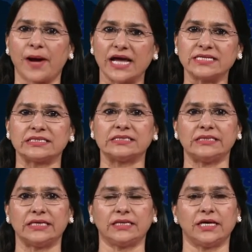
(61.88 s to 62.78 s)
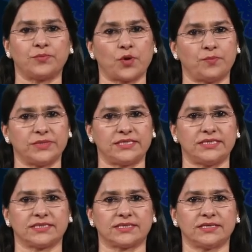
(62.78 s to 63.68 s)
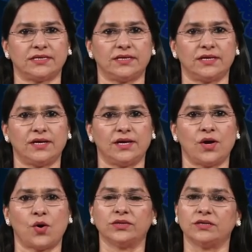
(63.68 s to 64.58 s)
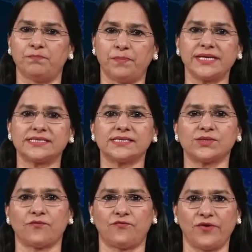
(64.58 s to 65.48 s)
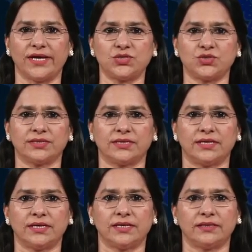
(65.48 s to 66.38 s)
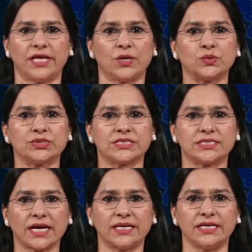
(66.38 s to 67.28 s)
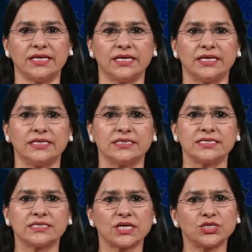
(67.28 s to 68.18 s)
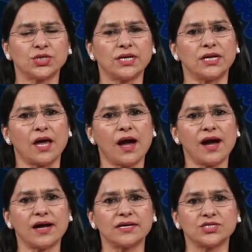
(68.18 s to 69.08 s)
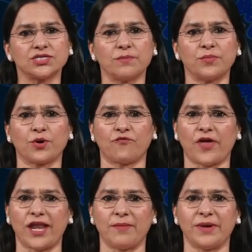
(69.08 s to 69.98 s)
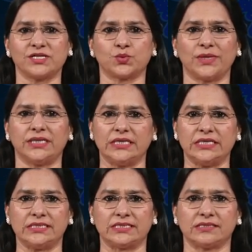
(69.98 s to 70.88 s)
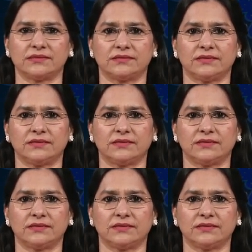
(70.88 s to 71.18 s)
pattern in their properties, on the basis of which they could study such a large number of elements with ease.